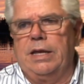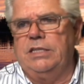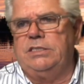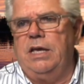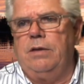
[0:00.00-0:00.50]
Like
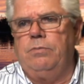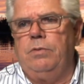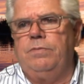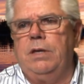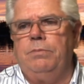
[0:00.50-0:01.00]
I said,
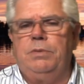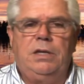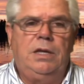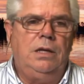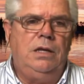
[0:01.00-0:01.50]
we've
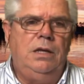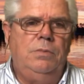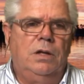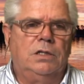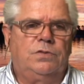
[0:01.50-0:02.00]
getting
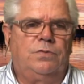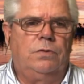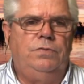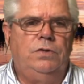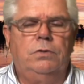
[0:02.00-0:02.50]
emails
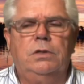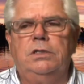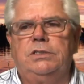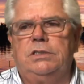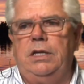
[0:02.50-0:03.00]
from
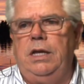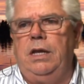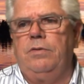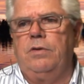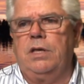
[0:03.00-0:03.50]
viewers,
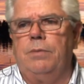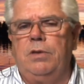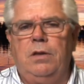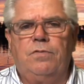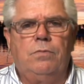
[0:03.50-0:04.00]
and they're
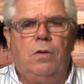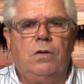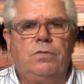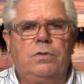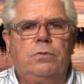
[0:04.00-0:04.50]
coming in from
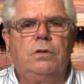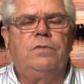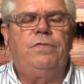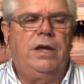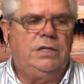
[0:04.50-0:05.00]
all over the
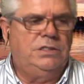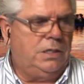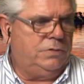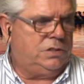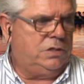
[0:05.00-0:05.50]
world. Fact
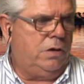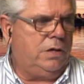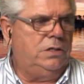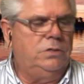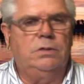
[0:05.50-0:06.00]
is, I was
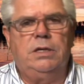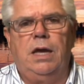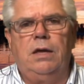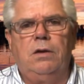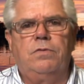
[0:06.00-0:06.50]
talking to a
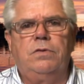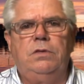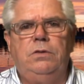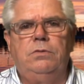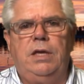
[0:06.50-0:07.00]
guy over
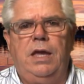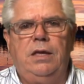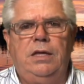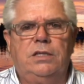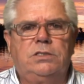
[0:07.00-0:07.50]
in the
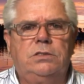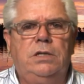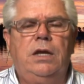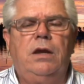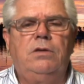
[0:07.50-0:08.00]
UK
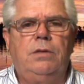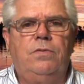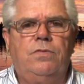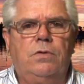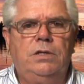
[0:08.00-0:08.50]
yesterday or day
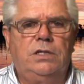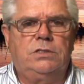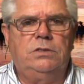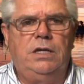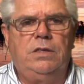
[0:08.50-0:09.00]
before
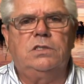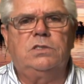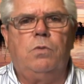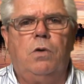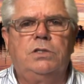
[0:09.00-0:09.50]
yesterday
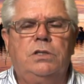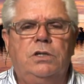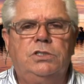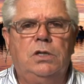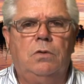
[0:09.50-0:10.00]
that's watching
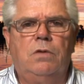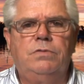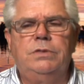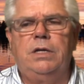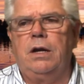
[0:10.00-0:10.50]
our show
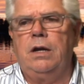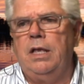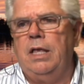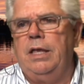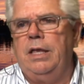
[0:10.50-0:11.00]
over there,
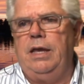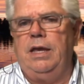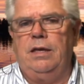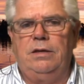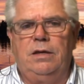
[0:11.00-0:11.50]

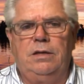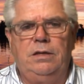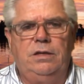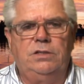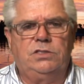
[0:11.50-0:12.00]
and
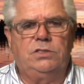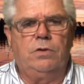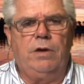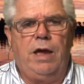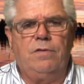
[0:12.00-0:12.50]
it is
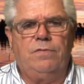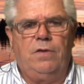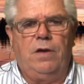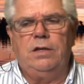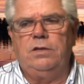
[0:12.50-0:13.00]
so
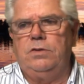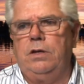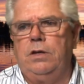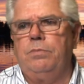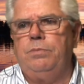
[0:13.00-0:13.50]
gratifying
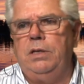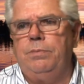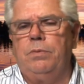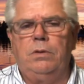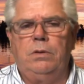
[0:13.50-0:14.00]
to hear
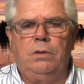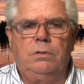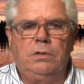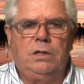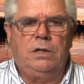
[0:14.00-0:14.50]
people
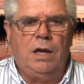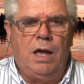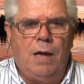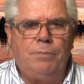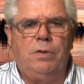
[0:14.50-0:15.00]

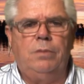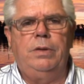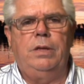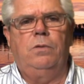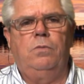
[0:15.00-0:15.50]

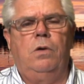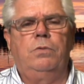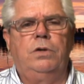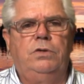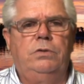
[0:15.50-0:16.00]
compliment
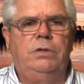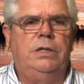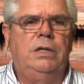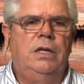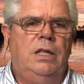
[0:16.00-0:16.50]
what we're
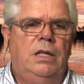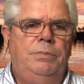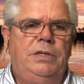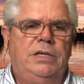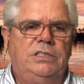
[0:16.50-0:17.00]
doing,
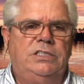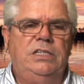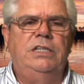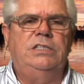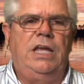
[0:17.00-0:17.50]
because
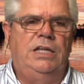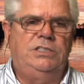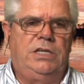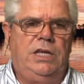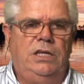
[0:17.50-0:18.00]
it's
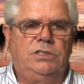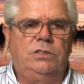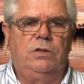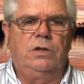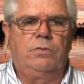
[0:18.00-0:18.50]

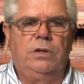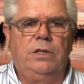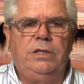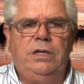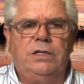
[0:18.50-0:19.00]
educational. It
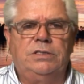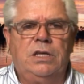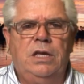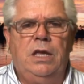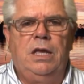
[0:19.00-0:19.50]
really is.